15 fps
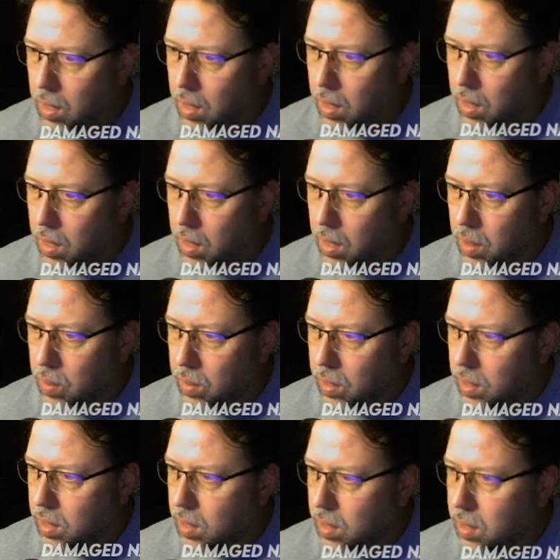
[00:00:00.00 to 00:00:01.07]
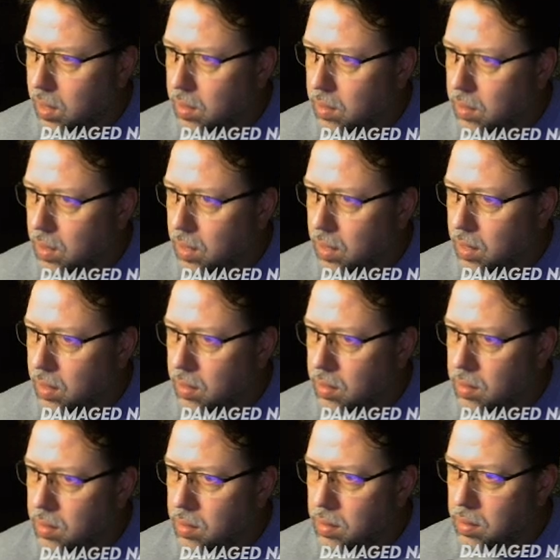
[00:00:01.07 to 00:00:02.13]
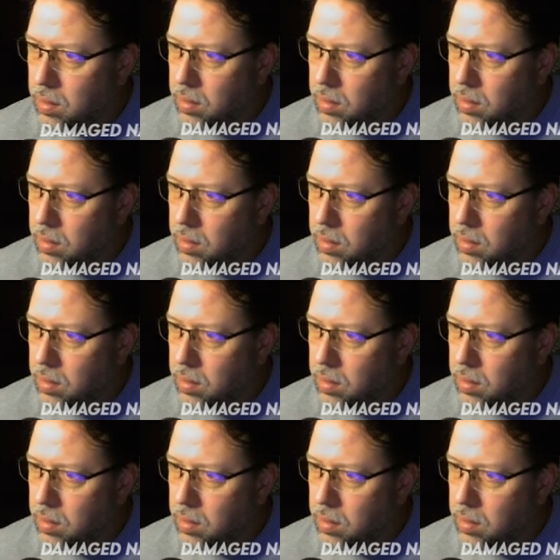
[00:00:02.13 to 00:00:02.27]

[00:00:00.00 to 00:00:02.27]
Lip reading: Yeah, we got these guys.